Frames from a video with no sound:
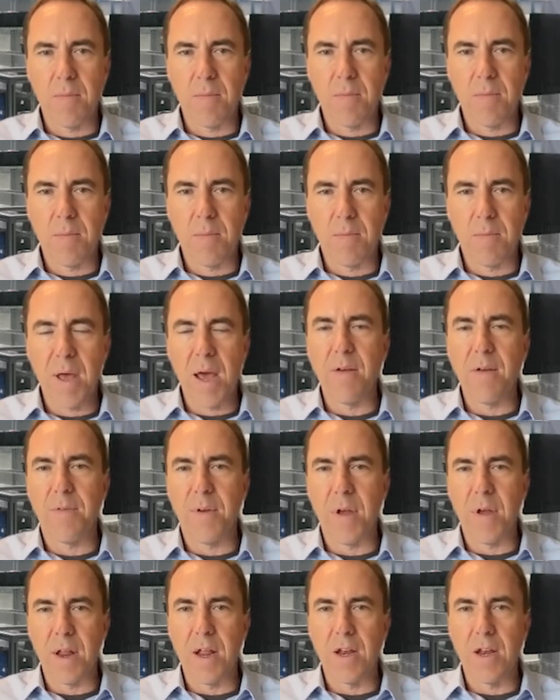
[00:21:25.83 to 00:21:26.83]

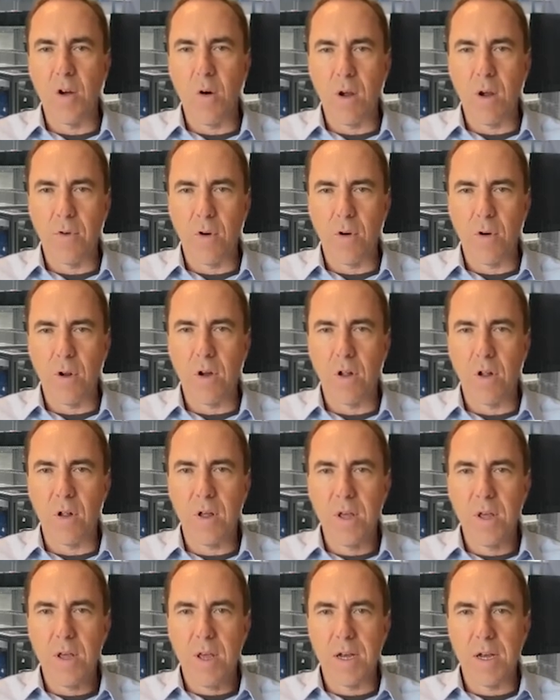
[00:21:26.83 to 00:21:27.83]
benefit in going
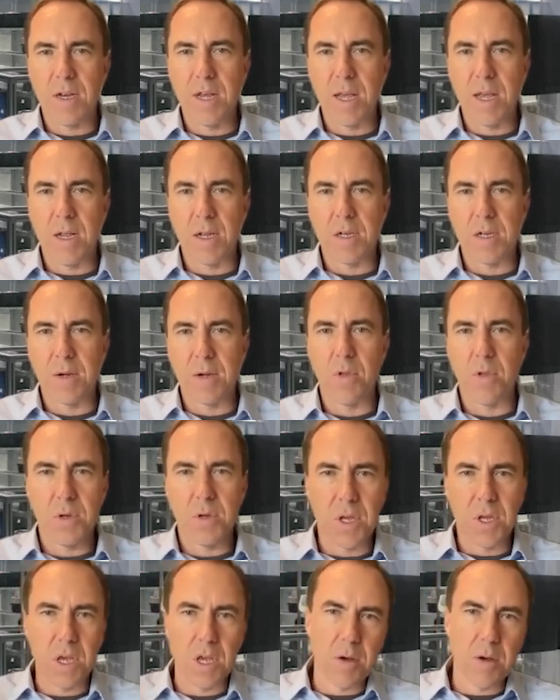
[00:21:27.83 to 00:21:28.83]
vertical and taking some of those
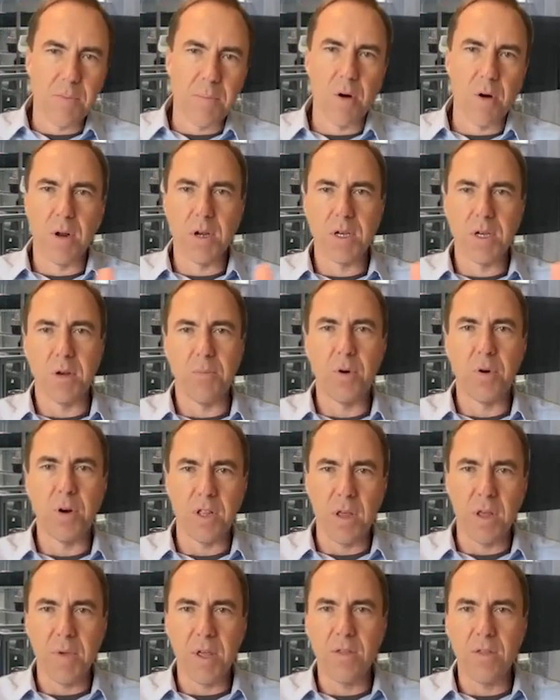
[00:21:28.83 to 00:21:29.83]
key components and putting
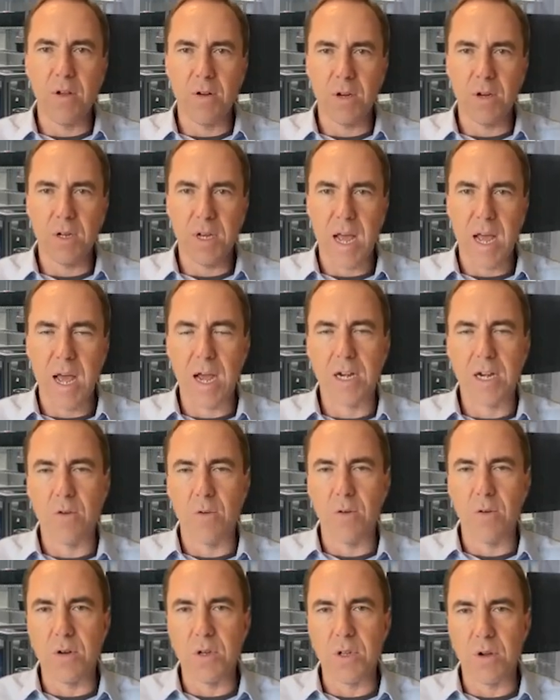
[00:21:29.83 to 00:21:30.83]
them in their stack to
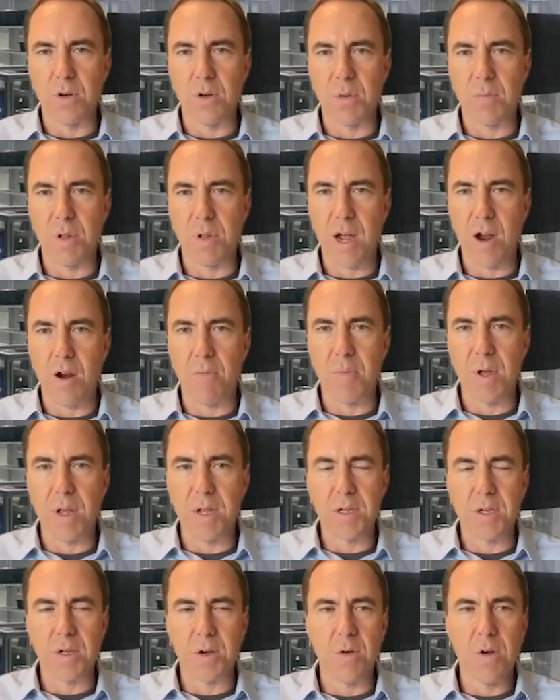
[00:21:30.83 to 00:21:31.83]
reduce their supplier
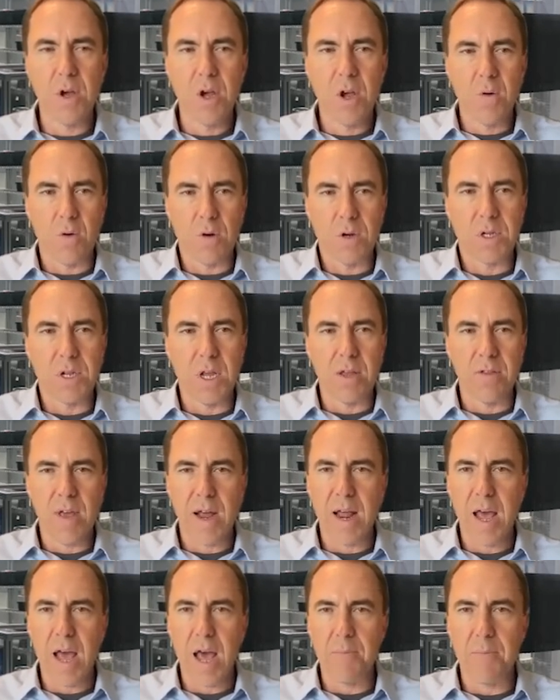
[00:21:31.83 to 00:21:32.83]
base. So we're seeing
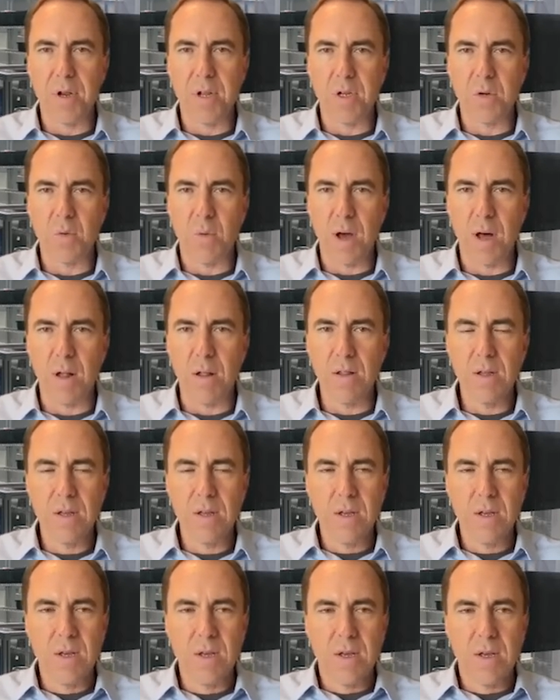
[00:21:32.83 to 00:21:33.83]
that happen as well.
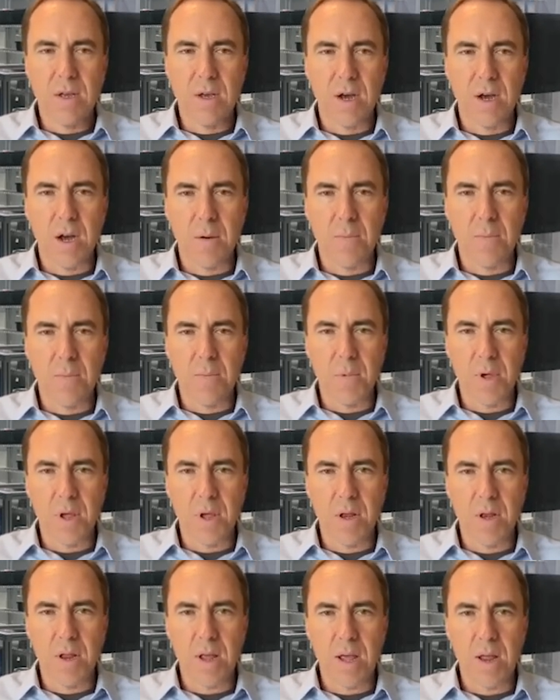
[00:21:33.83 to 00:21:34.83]

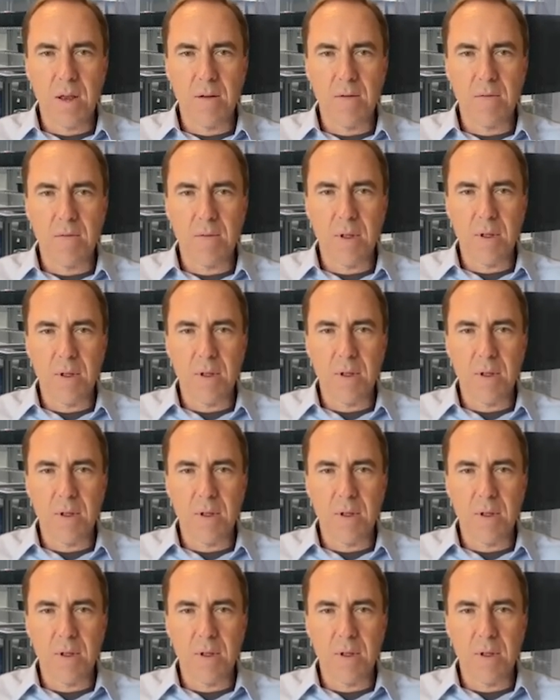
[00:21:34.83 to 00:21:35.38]
And